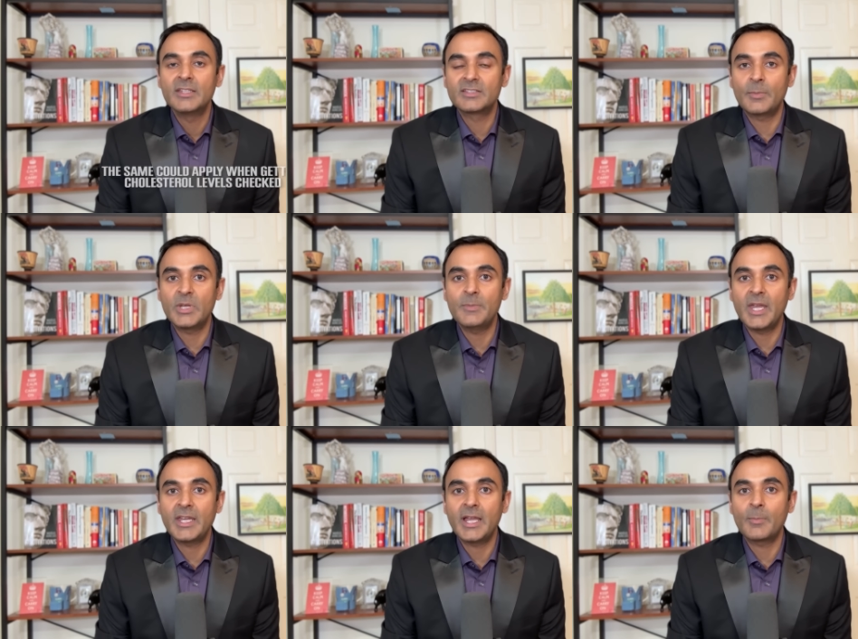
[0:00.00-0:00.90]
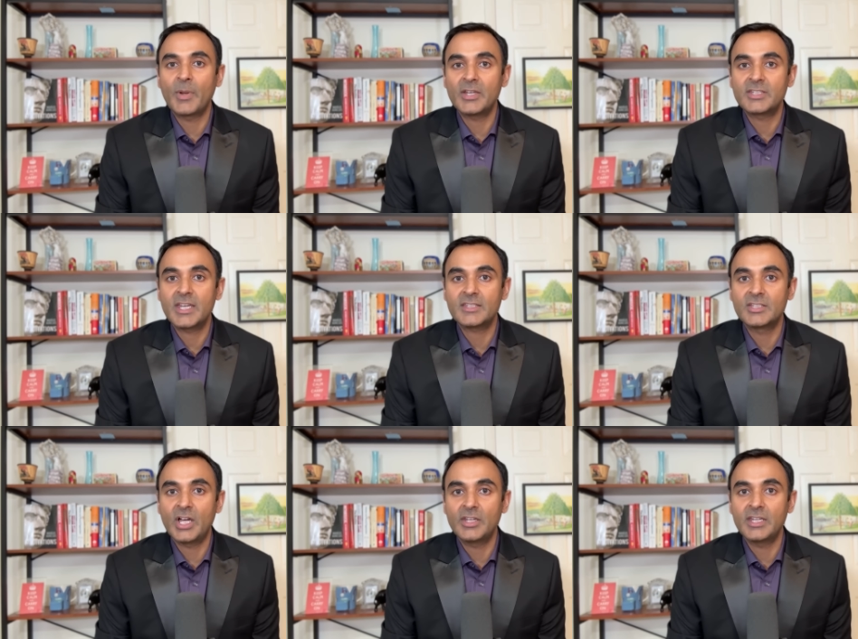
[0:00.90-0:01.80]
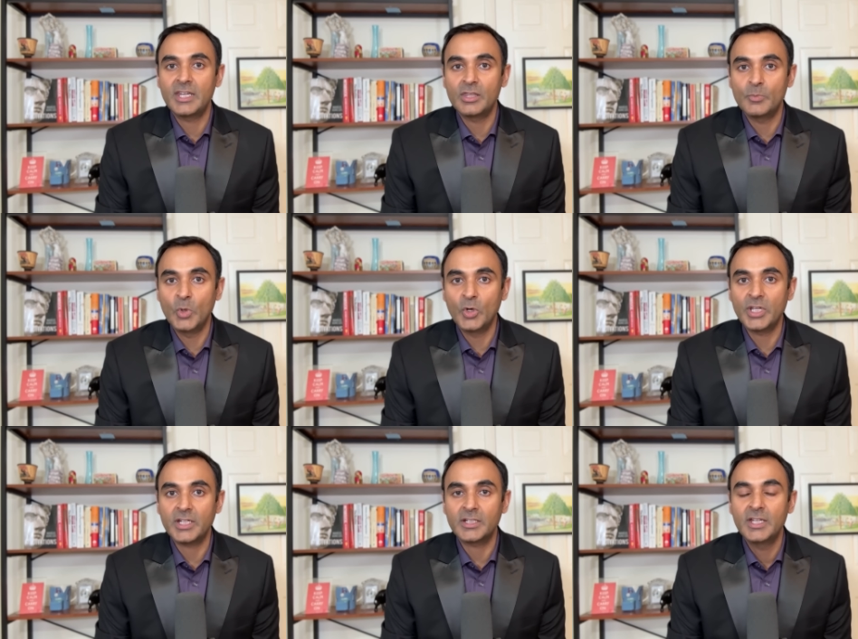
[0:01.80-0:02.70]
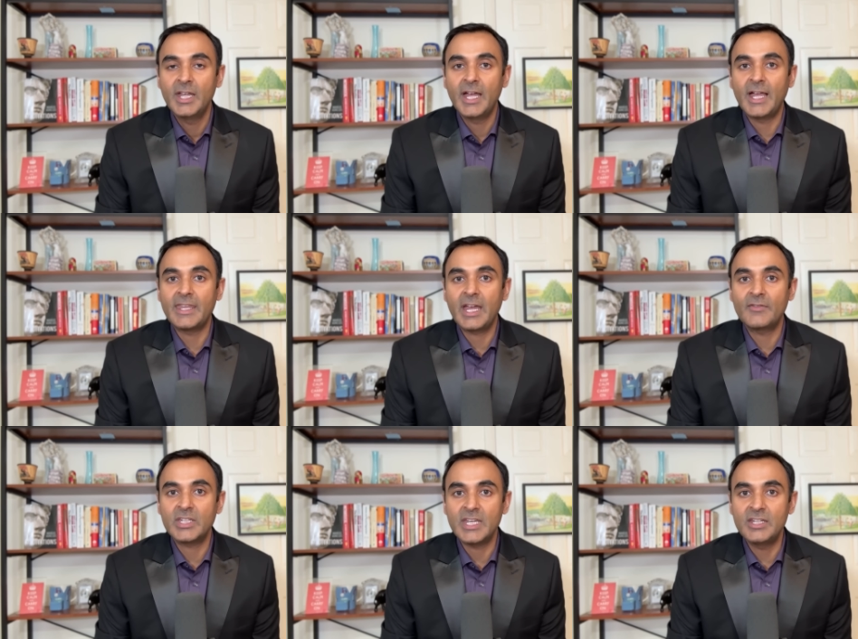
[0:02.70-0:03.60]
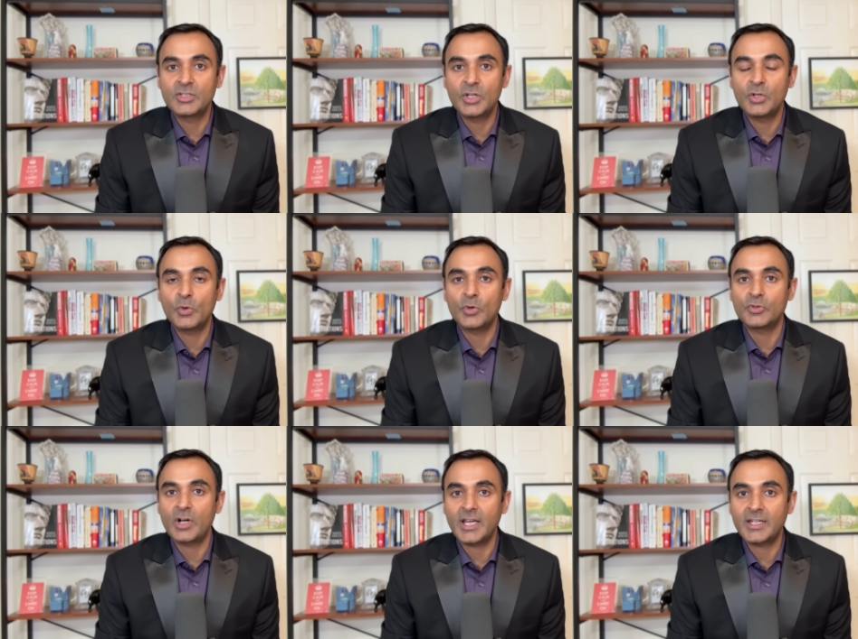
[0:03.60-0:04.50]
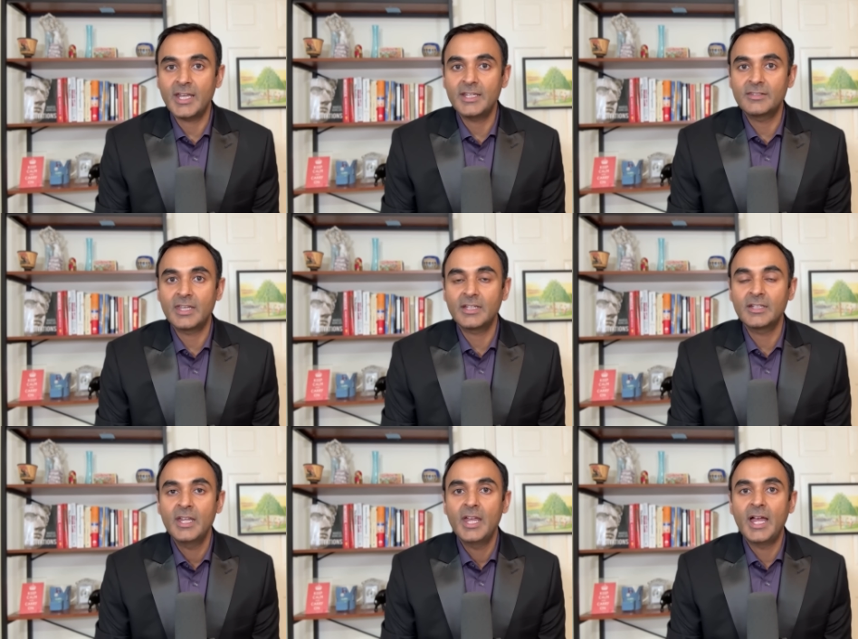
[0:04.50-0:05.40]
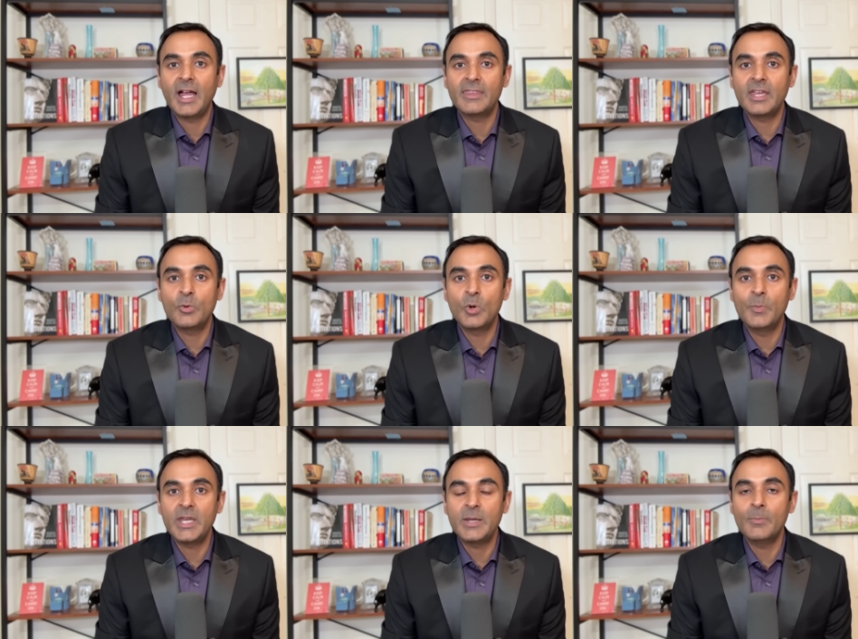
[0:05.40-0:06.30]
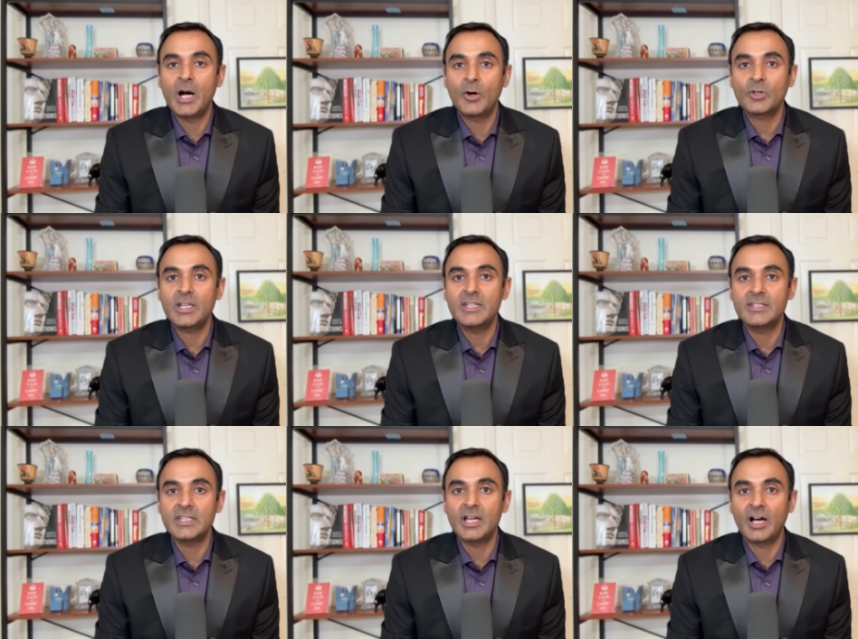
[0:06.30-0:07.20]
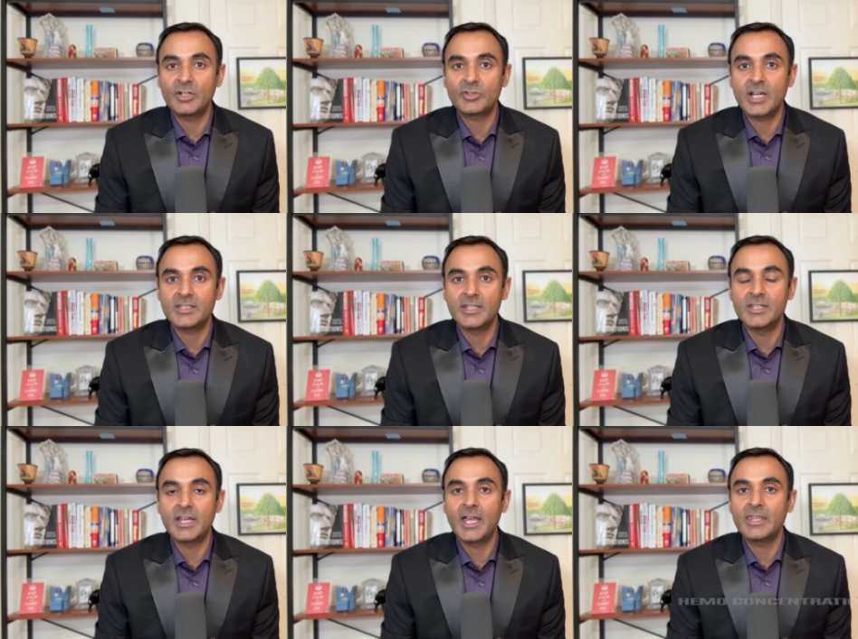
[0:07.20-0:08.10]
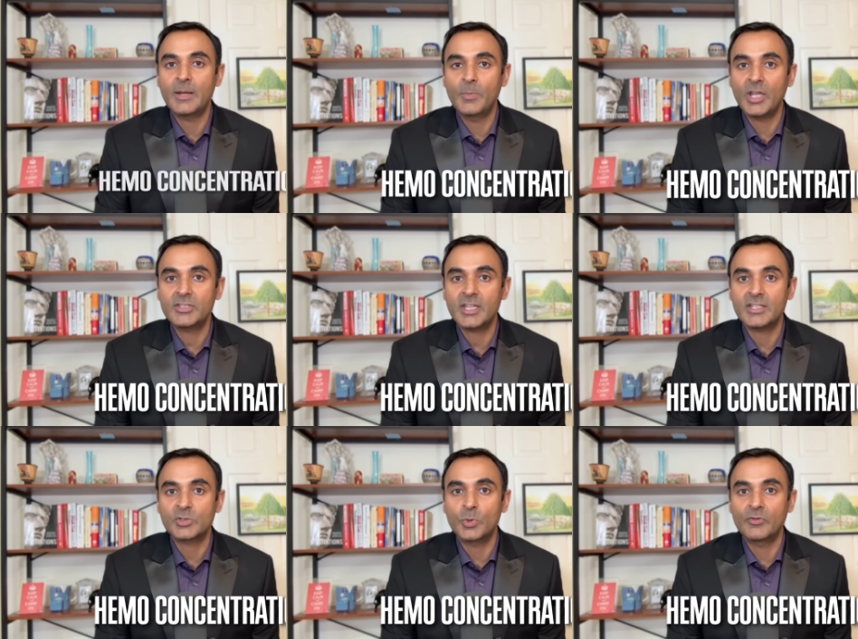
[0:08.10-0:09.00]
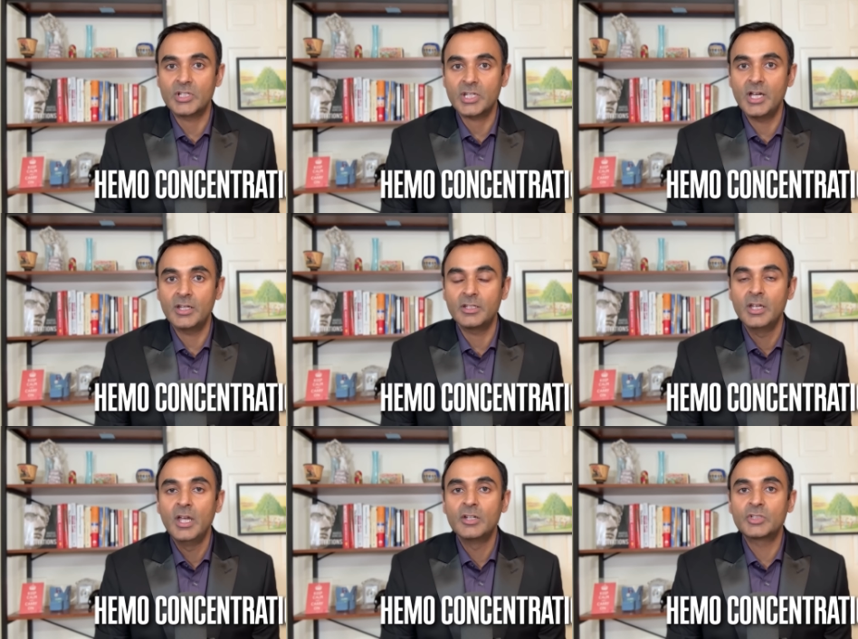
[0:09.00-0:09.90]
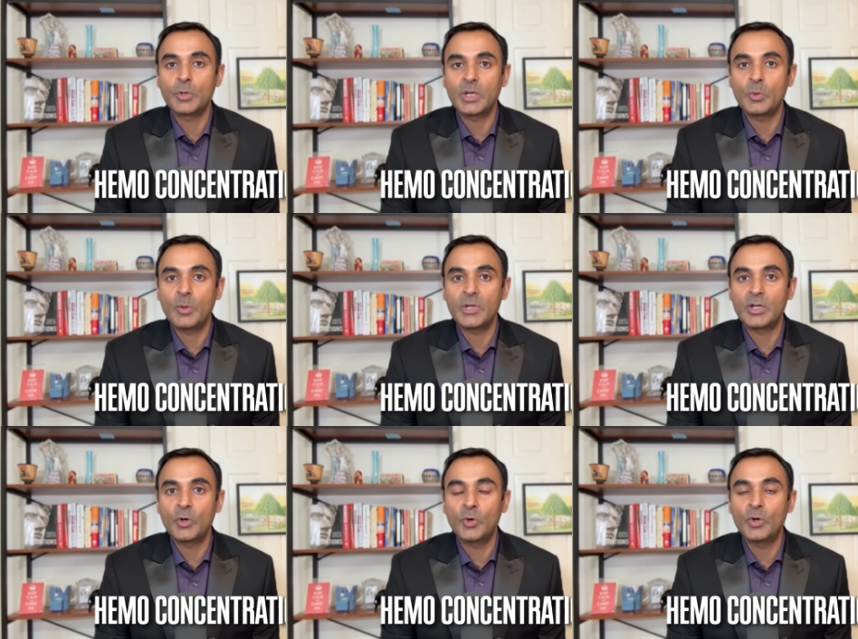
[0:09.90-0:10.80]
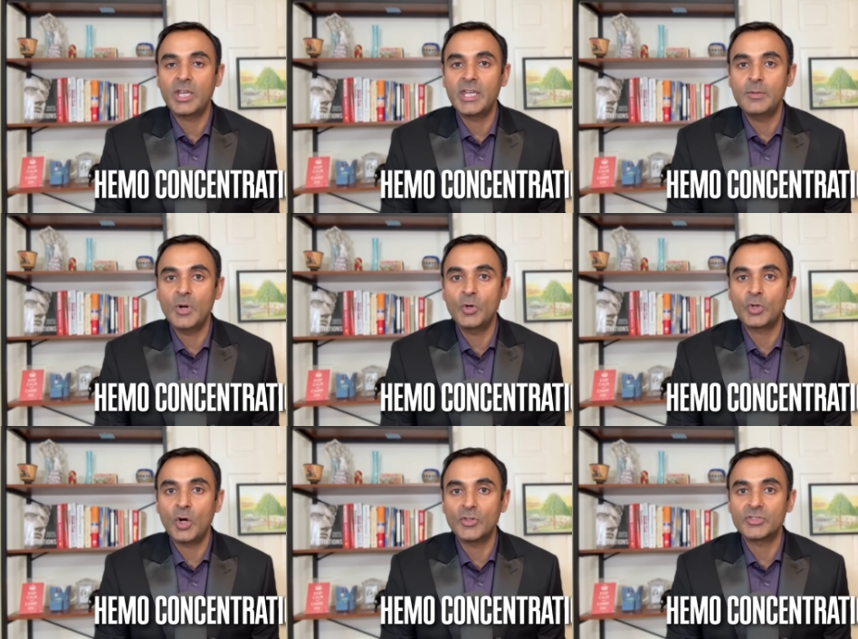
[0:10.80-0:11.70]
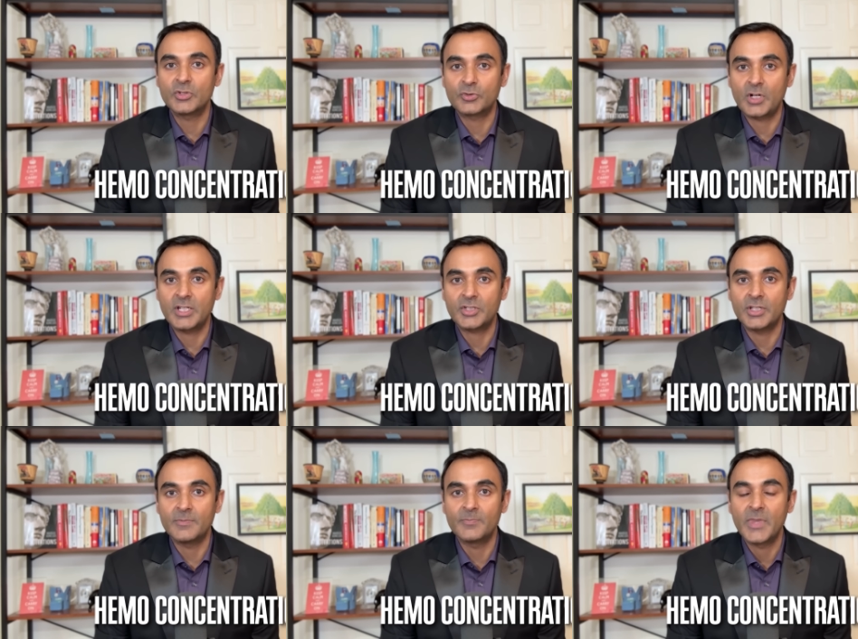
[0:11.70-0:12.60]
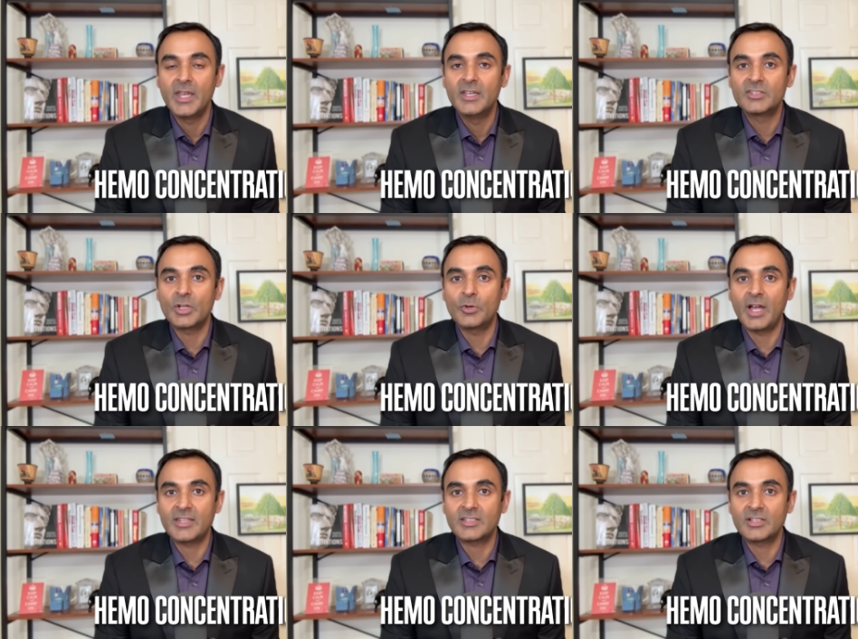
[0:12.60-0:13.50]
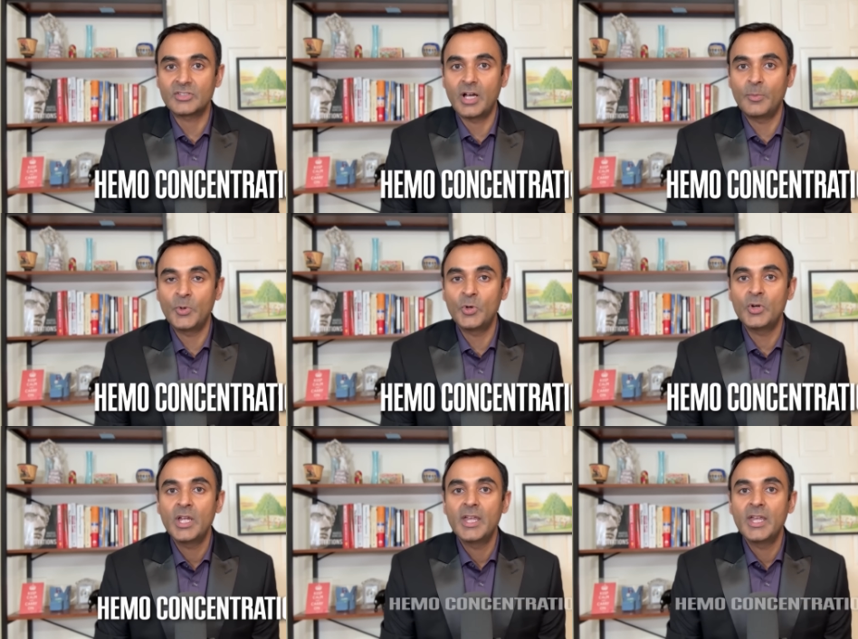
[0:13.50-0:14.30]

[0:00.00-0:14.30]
somebody may get blood tests done in the morning and they haven't eaten or drank anything, and they will be mildly dehydrated and their blood tests will return showing what we call hemoconcentration. So as an example,